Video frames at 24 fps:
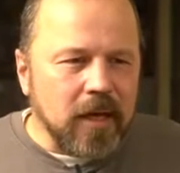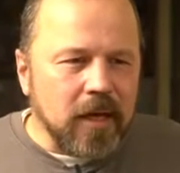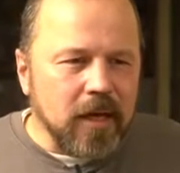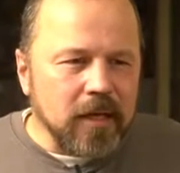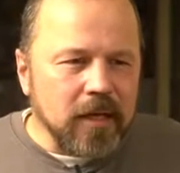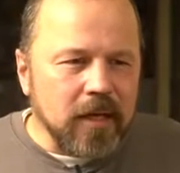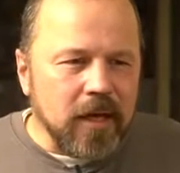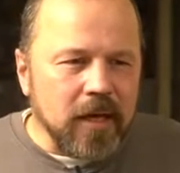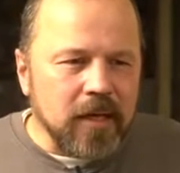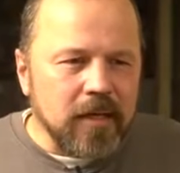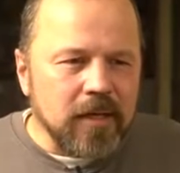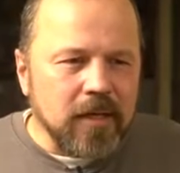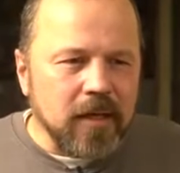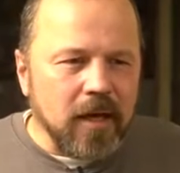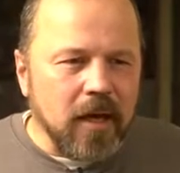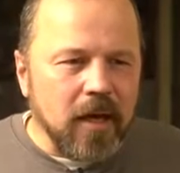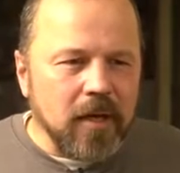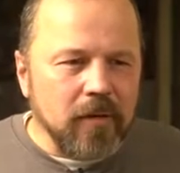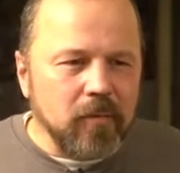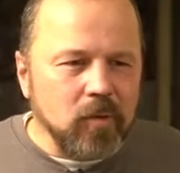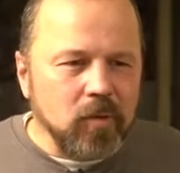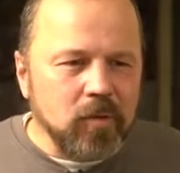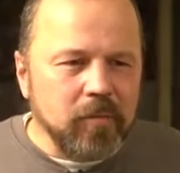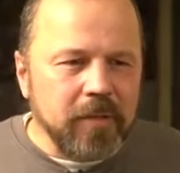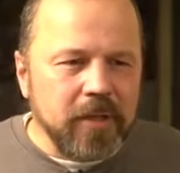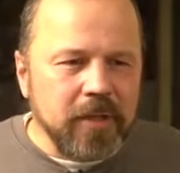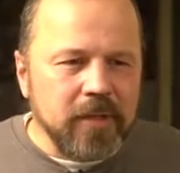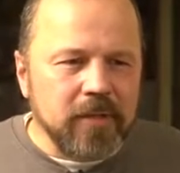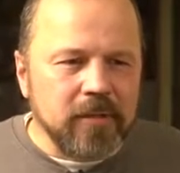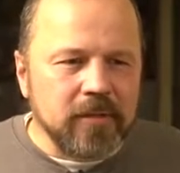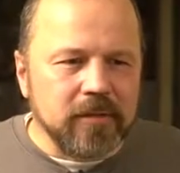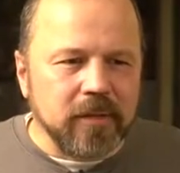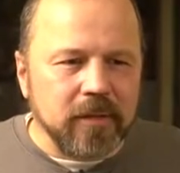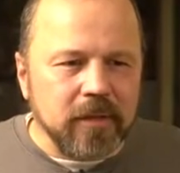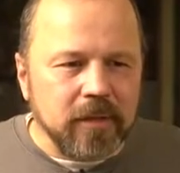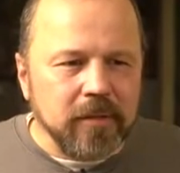I, I, I would be
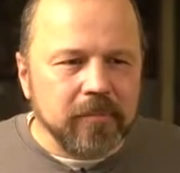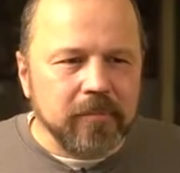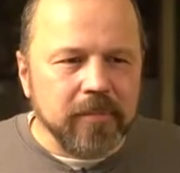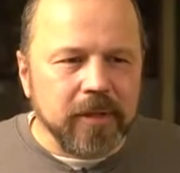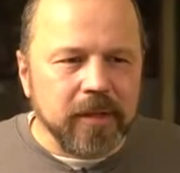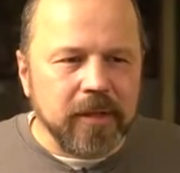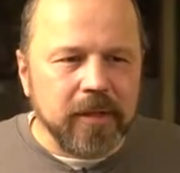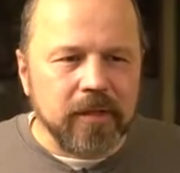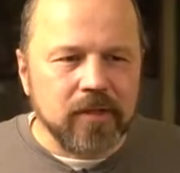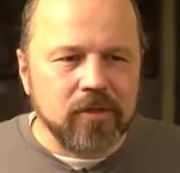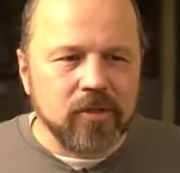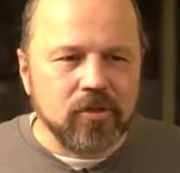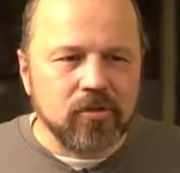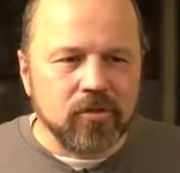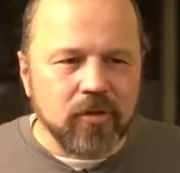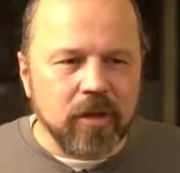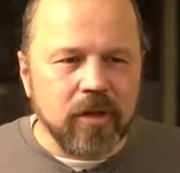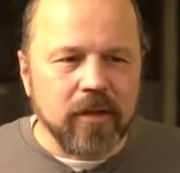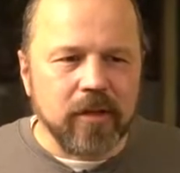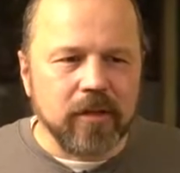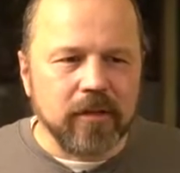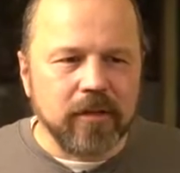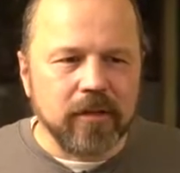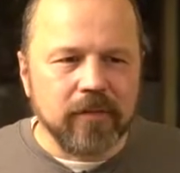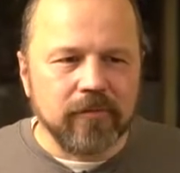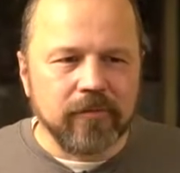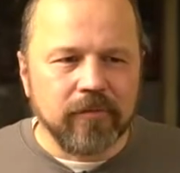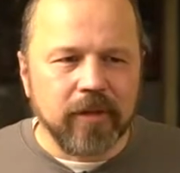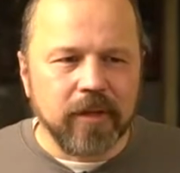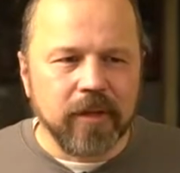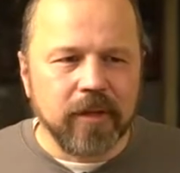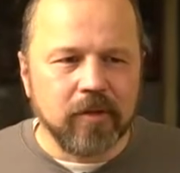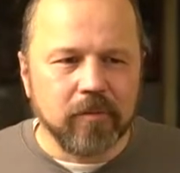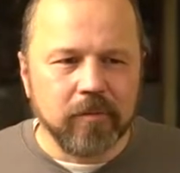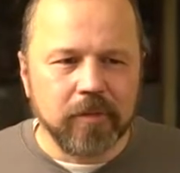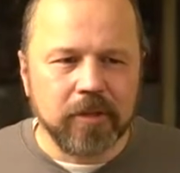terribly stricken if
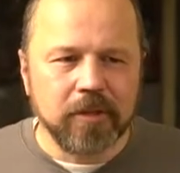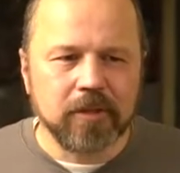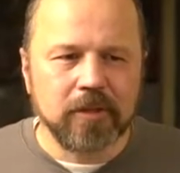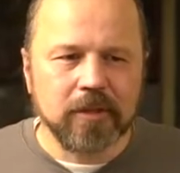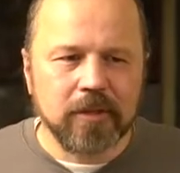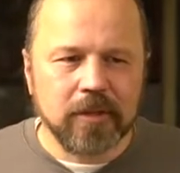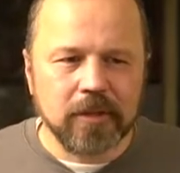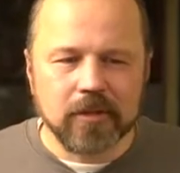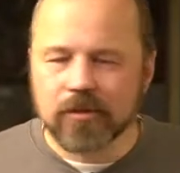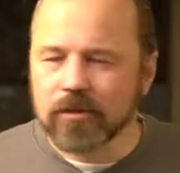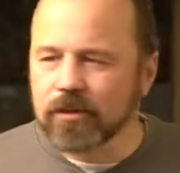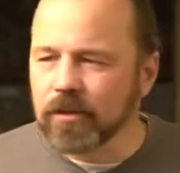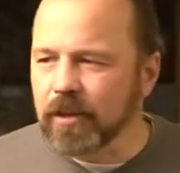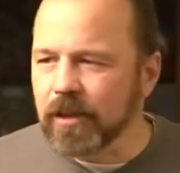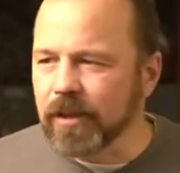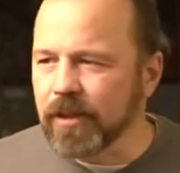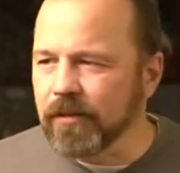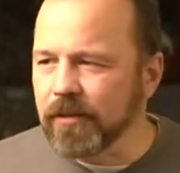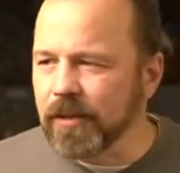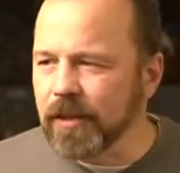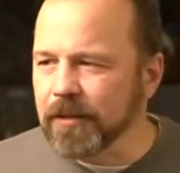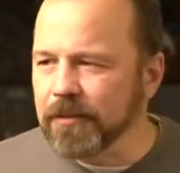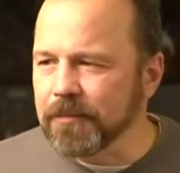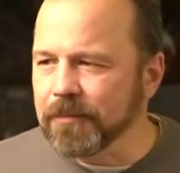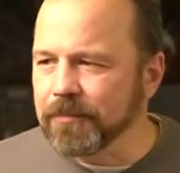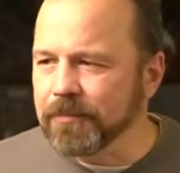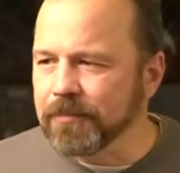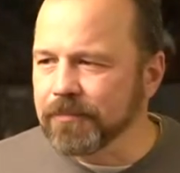I committed adultery, right?